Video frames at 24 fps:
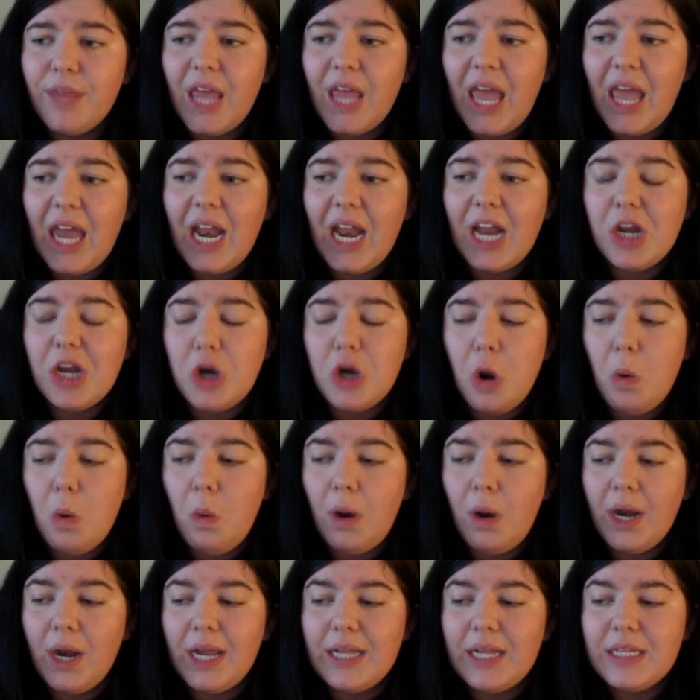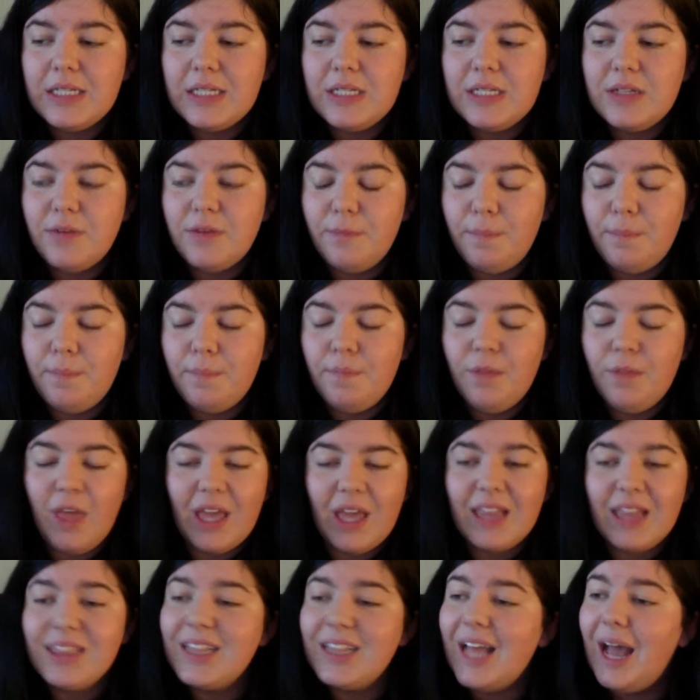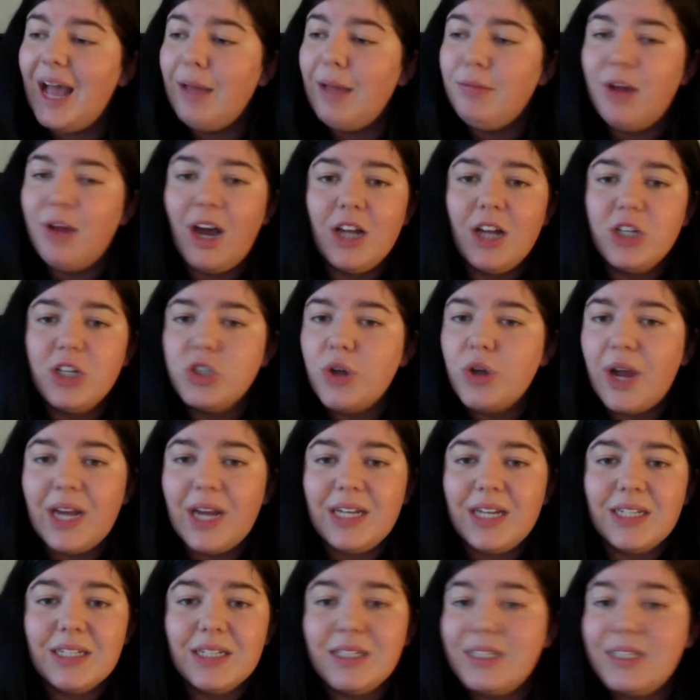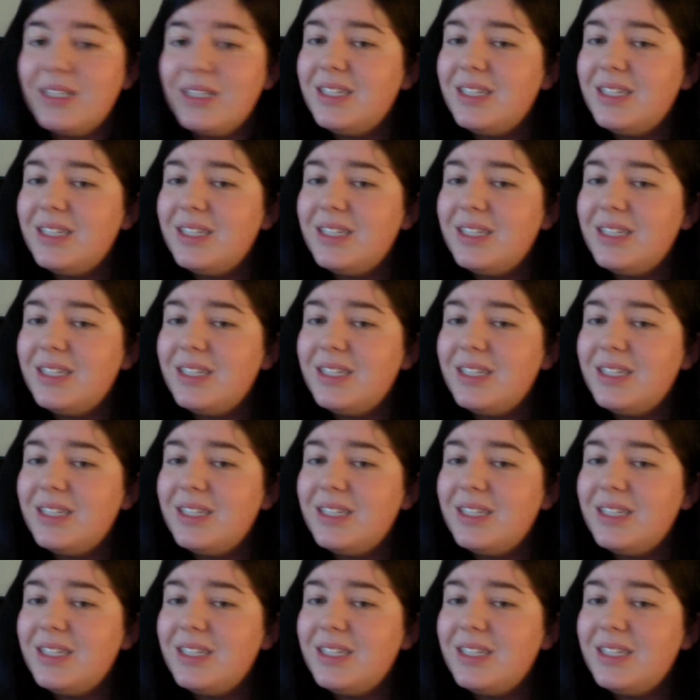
And I don't want to, like, I'm not trying to,